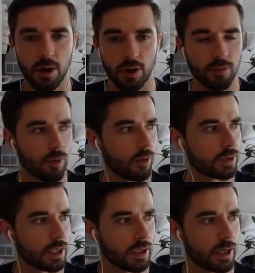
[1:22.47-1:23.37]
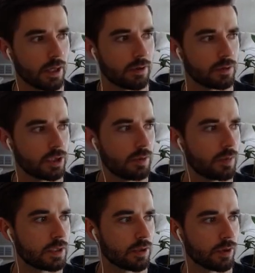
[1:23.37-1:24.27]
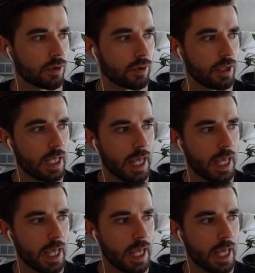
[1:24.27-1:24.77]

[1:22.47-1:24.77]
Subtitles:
unrolled and cut out of sheet material